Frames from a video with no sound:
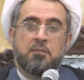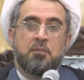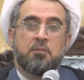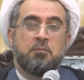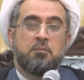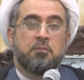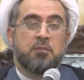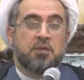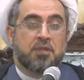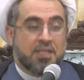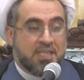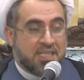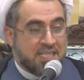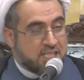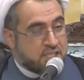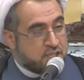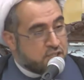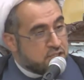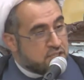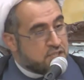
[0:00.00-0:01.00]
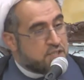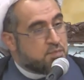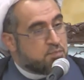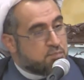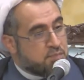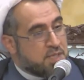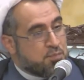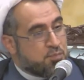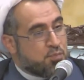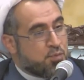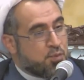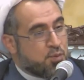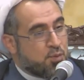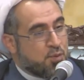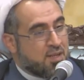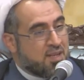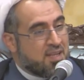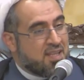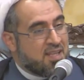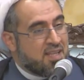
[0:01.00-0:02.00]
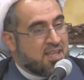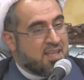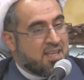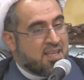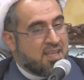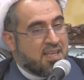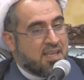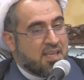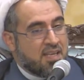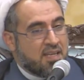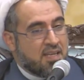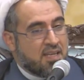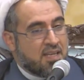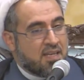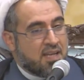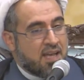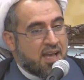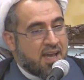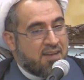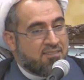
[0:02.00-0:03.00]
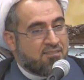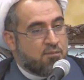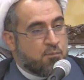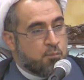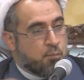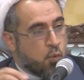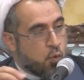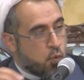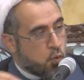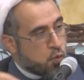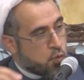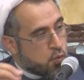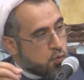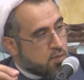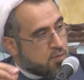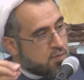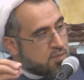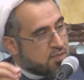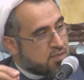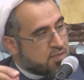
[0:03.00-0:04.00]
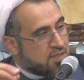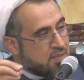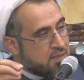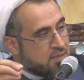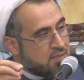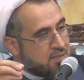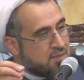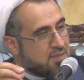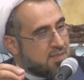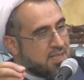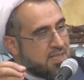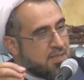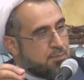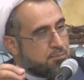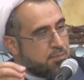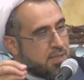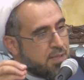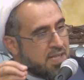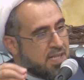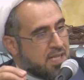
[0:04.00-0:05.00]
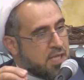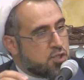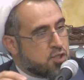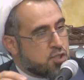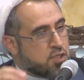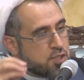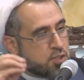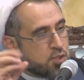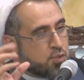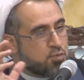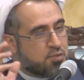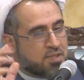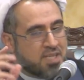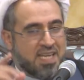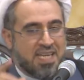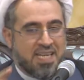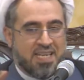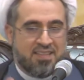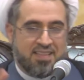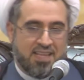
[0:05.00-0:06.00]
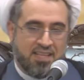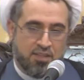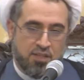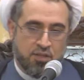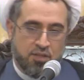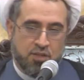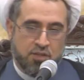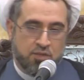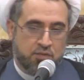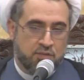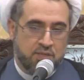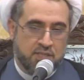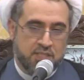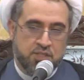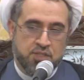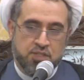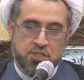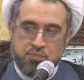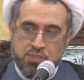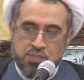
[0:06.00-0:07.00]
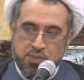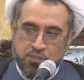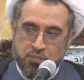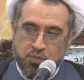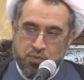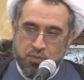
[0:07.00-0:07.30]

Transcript: religious people have more re- eh, pleasures to take than the non religious people.